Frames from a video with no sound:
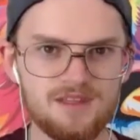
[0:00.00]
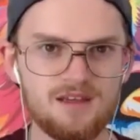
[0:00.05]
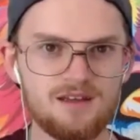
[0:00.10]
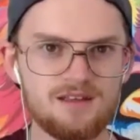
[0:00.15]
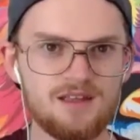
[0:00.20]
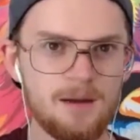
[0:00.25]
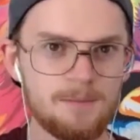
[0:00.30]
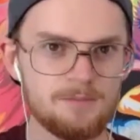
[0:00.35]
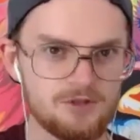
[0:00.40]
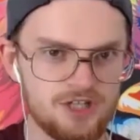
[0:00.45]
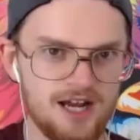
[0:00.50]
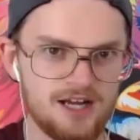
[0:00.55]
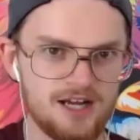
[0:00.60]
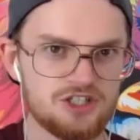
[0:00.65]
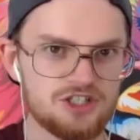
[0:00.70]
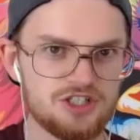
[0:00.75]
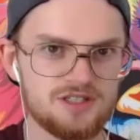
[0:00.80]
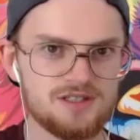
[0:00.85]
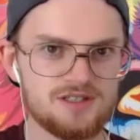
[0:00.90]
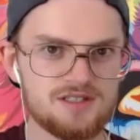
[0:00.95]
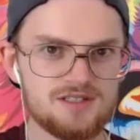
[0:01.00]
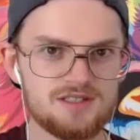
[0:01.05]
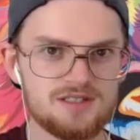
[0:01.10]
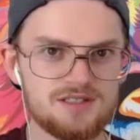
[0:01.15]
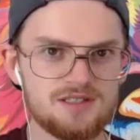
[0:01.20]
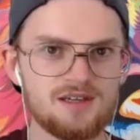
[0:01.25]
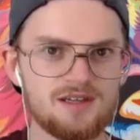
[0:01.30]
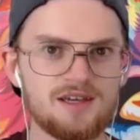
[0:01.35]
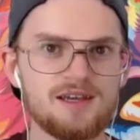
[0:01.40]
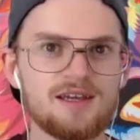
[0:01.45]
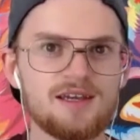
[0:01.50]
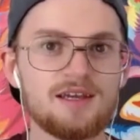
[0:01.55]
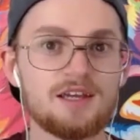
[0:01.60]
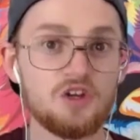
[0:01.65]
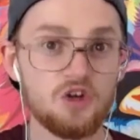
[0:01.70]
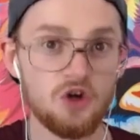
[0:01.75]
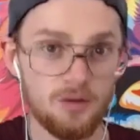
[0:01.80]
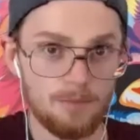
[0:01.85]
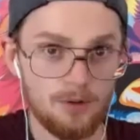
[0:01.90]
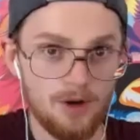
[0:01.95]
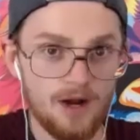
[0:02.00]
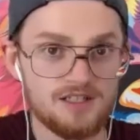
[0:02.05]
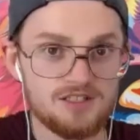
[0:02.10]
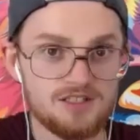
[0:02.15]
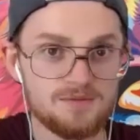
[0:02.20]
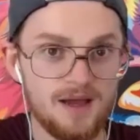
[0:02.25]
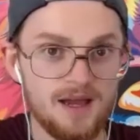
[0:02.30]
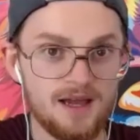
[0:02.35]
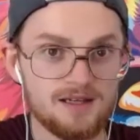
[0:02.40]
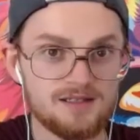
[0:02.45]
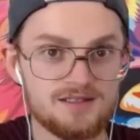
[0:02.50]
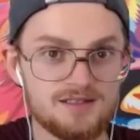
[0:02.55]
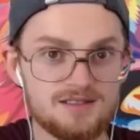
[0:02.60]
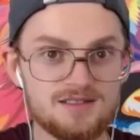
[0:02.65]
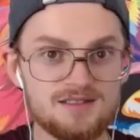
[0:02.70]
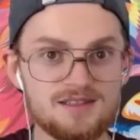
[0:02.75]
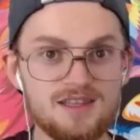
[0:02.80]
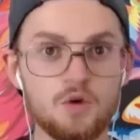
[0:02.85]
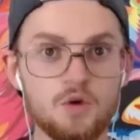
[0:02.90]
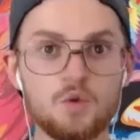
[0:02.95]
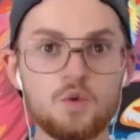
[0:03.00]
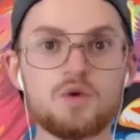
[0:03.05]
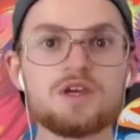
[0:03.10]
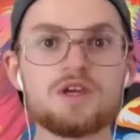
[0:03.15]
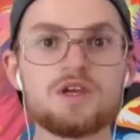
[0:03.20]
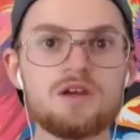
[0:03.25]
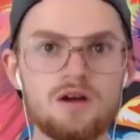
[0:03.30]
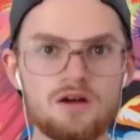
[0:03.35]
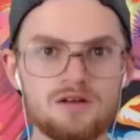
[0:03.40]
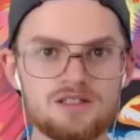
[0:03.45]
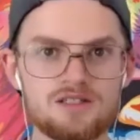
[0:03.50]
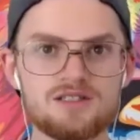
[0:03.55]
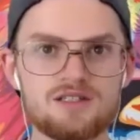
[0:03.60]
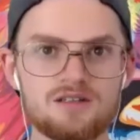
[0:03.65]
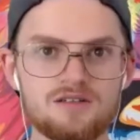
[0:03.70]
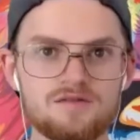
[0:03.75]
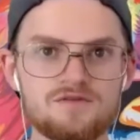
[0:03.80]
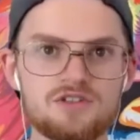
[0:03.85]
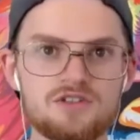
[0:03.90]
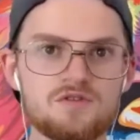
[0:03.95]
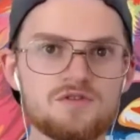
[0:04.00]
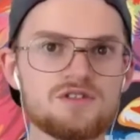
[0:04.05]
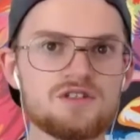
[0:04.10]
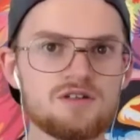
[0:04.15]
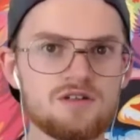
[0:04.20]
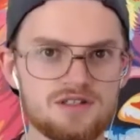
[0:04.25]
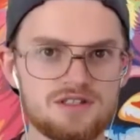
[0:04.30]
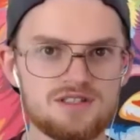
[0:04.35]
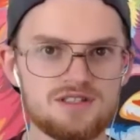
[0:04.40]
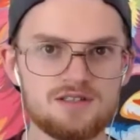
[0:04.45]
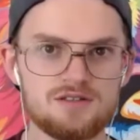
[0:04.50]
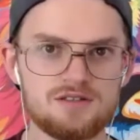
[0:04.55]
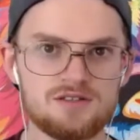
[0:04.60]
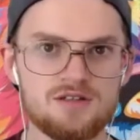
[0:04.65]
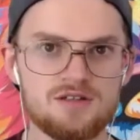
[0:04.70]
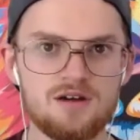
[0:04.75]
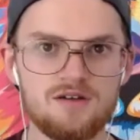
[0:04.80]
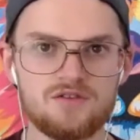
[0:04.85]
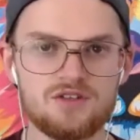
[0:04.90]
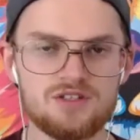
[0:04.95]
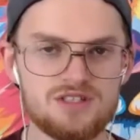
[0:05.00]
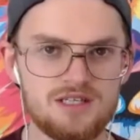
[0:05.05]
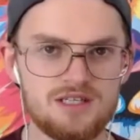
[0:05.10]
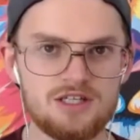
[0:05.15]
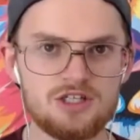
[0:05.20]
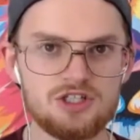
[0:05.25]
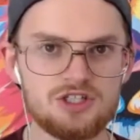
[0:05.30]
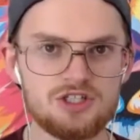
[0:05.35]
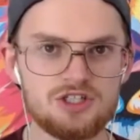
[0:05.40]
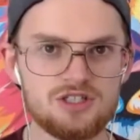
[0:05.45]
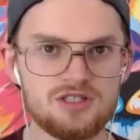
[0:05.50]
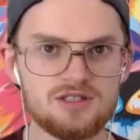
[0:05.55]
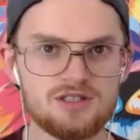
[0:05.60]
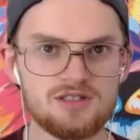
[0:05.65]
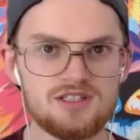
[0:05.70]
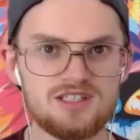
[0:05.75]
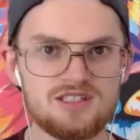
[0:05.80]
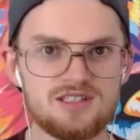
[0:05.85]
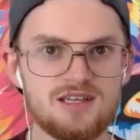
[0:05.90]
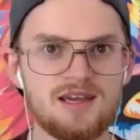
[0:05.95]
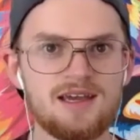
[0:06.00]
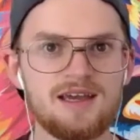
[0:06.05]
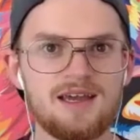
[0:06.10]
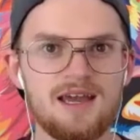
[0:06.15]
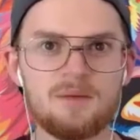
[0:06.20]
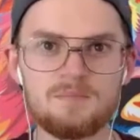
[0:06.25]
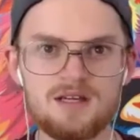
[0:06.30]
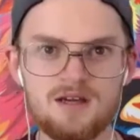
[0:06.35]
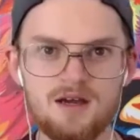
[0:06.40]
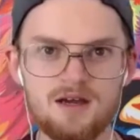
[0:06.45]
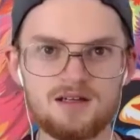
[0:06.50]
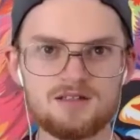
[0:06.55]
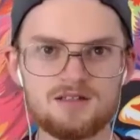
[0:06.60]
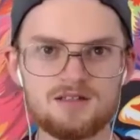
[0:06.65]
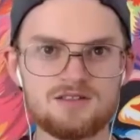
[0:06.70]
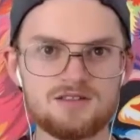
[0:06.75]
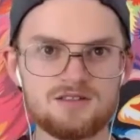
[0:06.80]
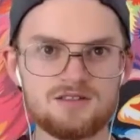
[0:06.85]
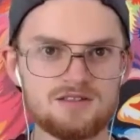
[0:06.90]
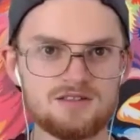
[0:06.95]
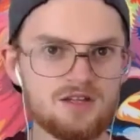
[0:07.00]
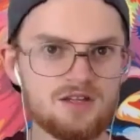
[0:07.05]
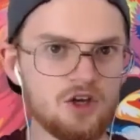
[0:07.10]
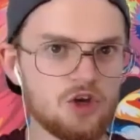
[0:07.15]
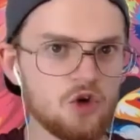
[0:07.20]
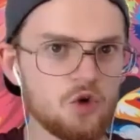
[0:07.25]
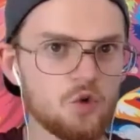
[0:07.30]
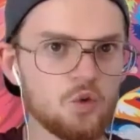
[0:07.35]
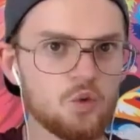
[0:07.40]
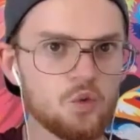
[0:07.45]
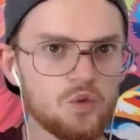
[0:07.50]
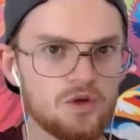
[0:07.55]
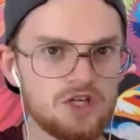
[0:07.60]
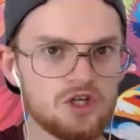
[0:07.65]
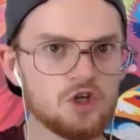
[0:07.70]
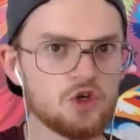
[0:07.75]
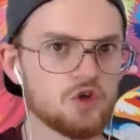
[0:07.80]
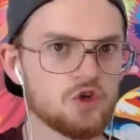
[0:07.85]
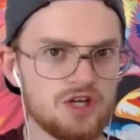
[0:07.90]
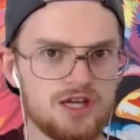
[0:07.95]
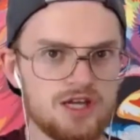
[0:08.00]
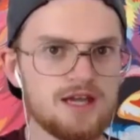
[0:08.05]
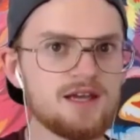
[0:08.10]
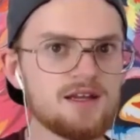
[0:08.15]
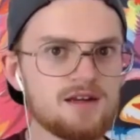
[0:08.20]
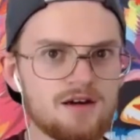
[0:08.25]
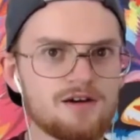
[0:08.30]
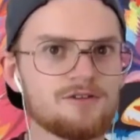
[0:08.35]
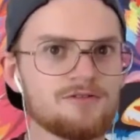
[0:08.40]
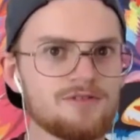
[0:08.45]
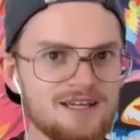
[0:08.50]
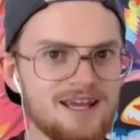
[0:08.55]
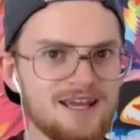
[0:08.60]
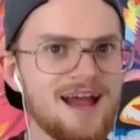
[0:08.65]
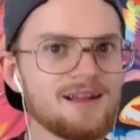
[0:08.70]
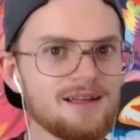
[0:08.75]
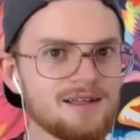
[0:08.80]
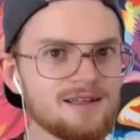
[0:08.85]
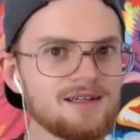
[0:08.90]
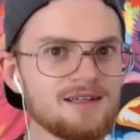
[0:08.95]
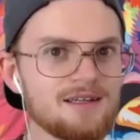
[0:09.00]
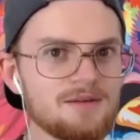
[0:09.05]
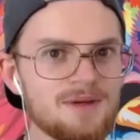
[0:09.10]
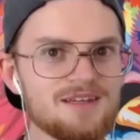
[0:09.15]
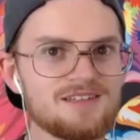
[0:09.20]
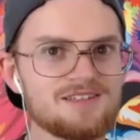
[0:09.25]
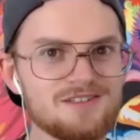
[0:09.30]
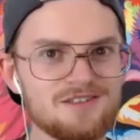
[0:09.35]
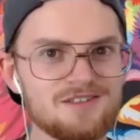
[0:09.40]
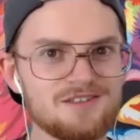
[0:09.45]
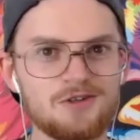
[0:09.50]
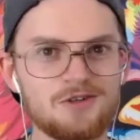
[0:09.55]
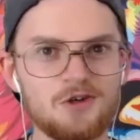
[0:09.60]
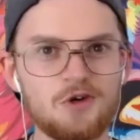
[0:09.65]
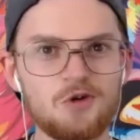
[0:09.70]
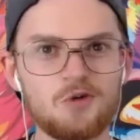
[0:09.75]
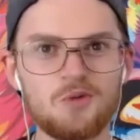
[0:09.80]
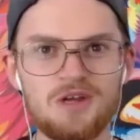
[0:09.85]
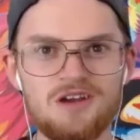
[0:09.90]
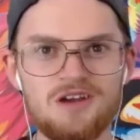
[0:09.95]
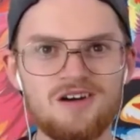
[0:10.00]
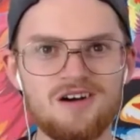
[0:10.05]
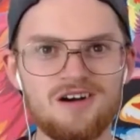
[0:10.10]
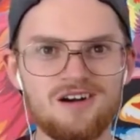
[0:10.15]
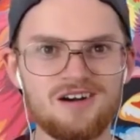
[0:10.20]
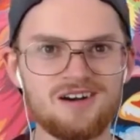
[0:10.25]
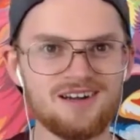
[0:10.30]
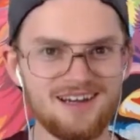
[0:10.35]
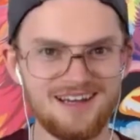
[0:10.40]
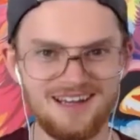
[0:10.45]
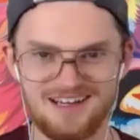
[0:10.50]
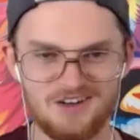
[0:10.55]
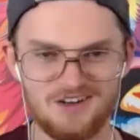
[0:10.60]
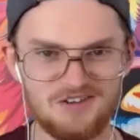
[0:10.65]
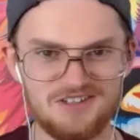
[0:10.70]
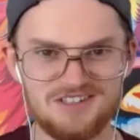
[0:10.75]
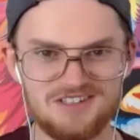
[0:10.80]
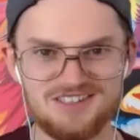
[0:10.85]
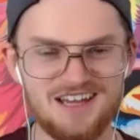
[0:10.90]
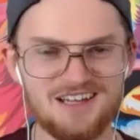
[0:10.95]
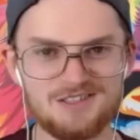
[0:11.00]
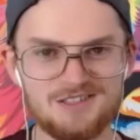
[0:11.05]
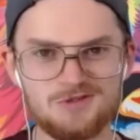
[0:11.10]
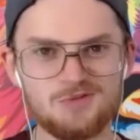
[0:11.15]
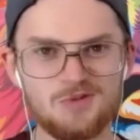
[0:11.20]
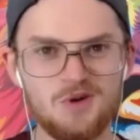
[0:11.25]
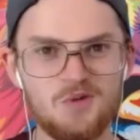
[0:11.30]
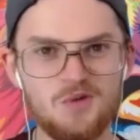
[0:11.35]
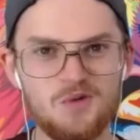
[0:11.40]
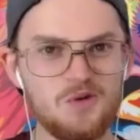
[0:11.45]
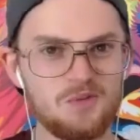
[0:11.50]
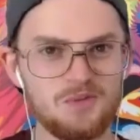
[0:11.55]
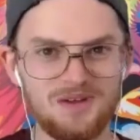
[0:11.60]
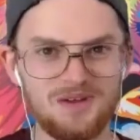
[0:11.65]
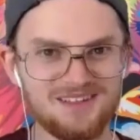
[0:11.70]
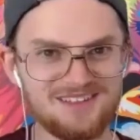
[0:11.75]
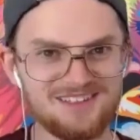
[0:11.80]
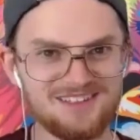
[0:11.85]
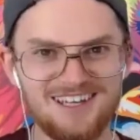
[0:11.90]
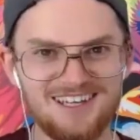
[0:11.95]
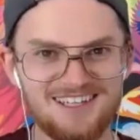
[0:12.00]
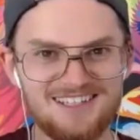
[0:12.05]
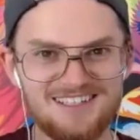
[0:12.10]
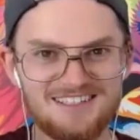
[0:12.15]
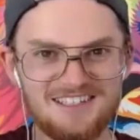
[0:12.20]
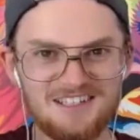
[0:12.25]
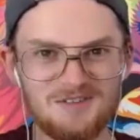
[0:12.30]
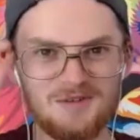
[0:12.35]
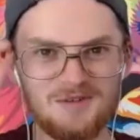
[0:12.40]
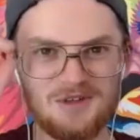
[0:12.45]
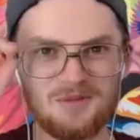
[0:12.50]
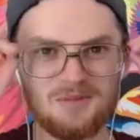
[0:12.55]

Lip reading: objections in our prospects that we ourselves use in our sales conversations. And because we create our reality based on who we are. I know this sounds woo-woo, but stick with me.